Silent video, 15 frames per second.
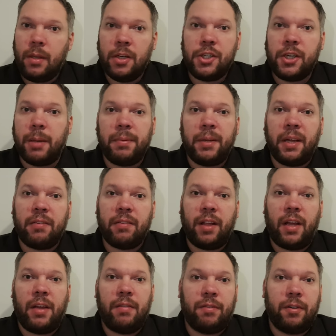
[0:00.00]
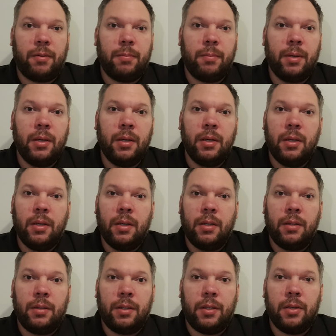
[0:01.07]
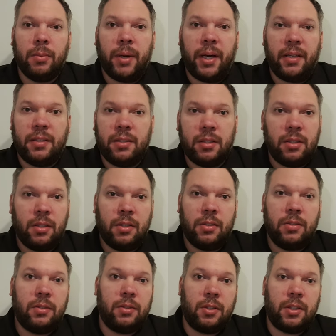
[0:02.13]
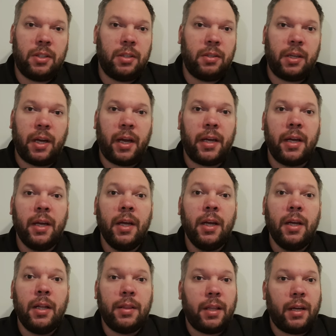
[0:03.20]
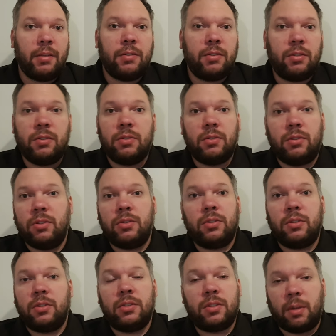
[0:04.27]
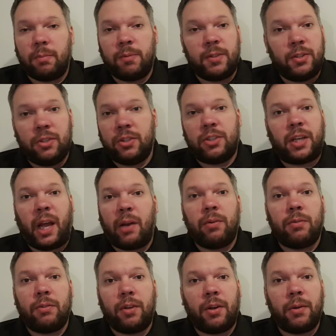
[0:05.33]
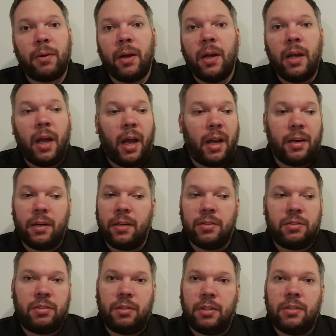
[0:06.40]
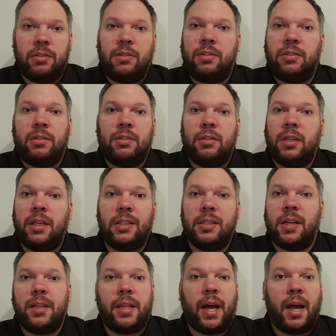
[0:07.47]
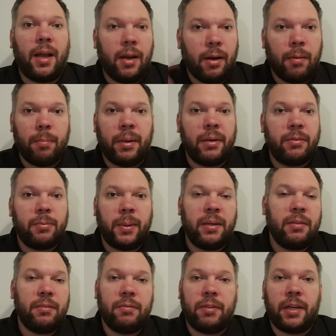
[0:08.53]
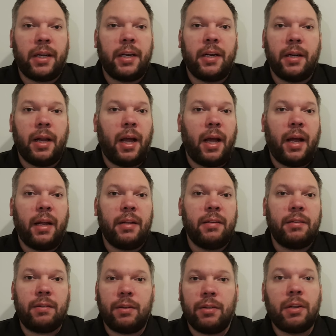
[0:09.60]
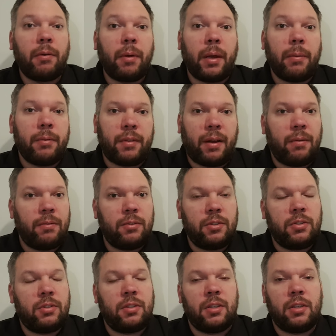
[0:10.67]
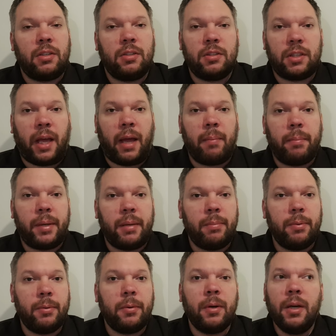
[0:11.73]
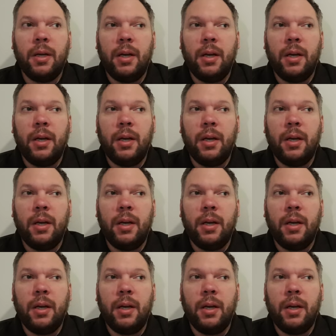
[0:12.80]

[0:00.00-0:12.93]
ship next day from the US to the UK. That's just something you just cannot do. And as soon as he said that, alarm bells went ringing and I knew he was out just to scam people.